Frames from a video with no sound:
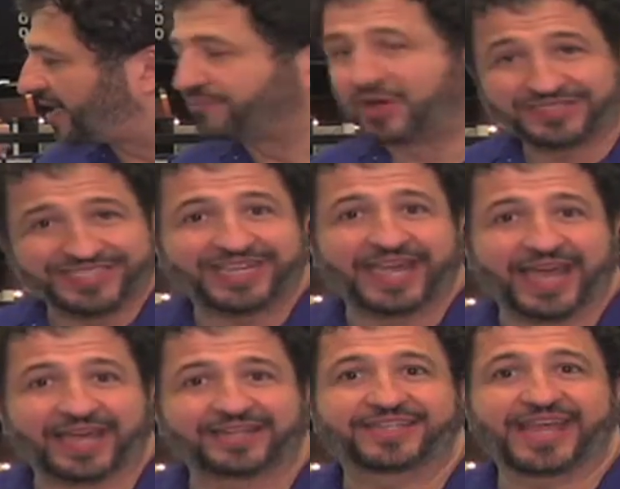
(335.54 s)

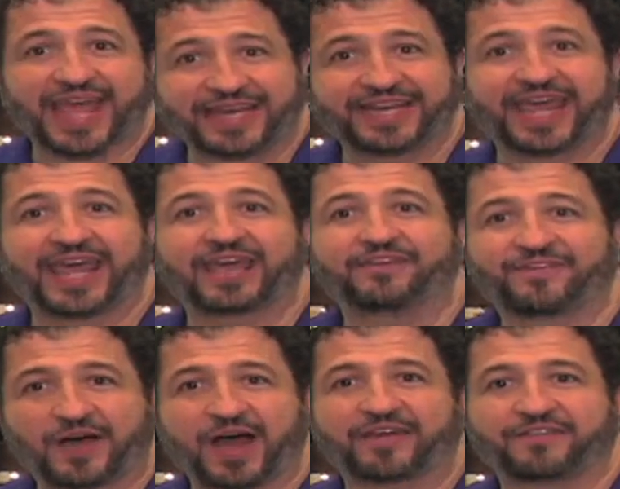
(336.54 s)
multi-gig, 10 gig,
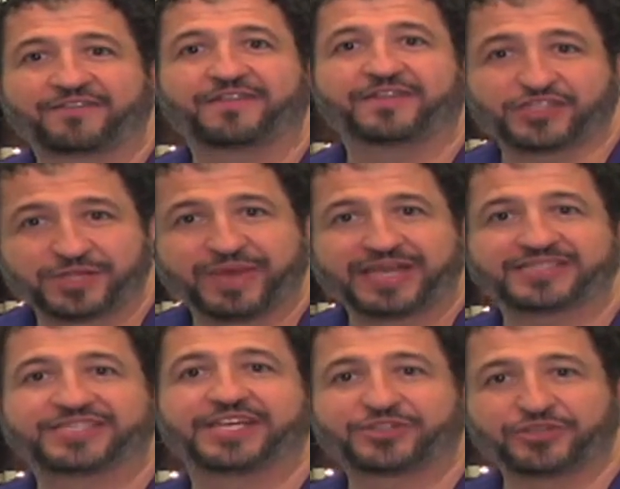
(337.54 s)
5
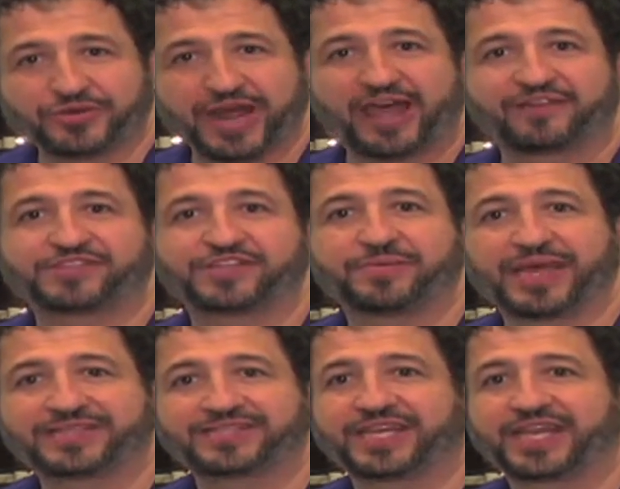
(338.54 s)
GBASE-T, 2.5
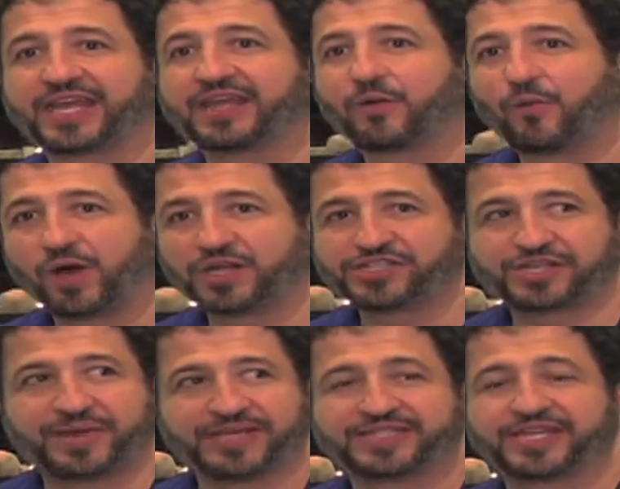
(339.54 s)
GBASE-T, 1
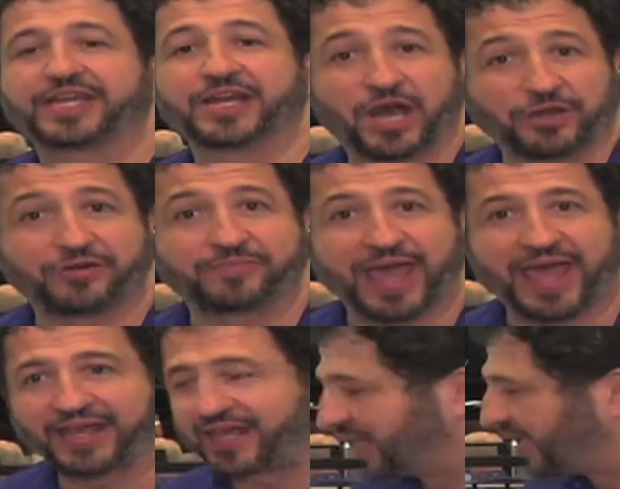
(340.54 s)
GBASE-T, and 100
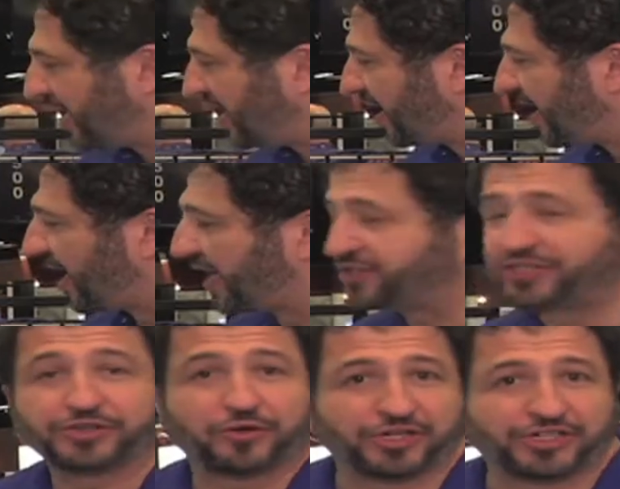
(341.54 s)
meg to
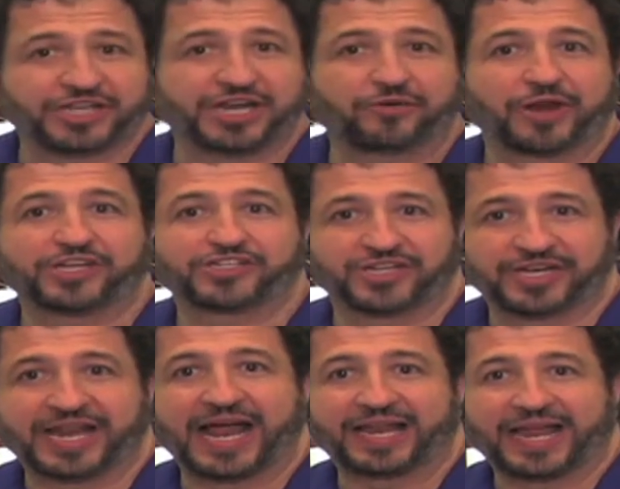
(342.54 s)
do our
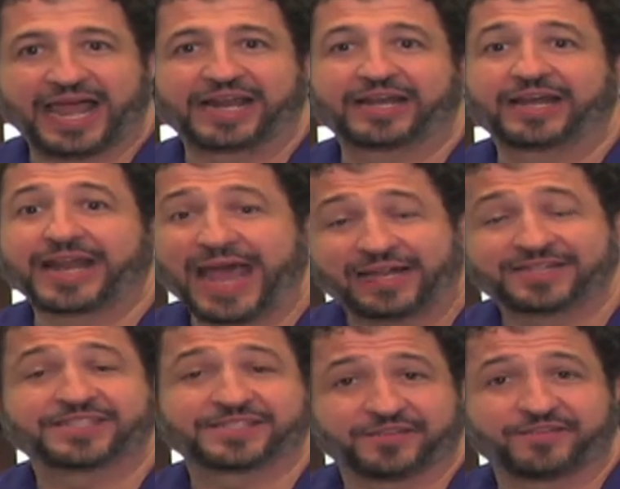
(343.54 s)
generation and
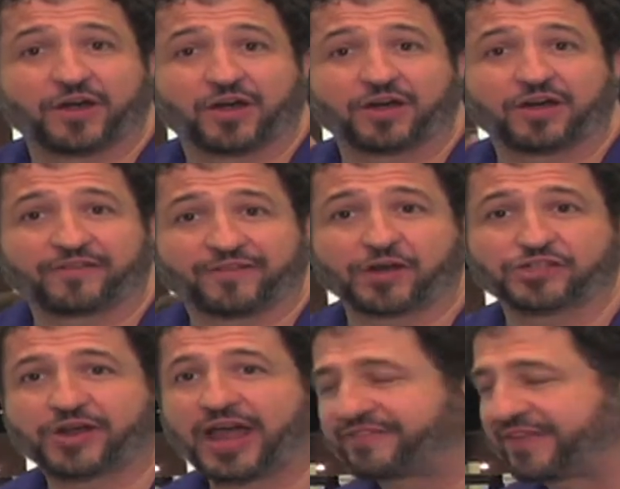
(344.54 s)
analysis of our
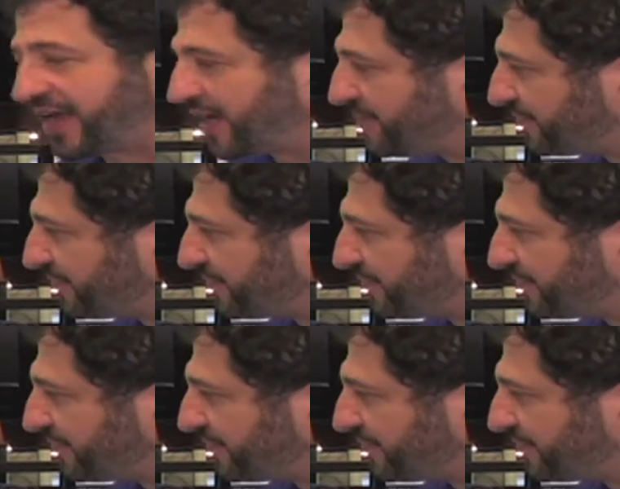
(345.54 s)
traffic.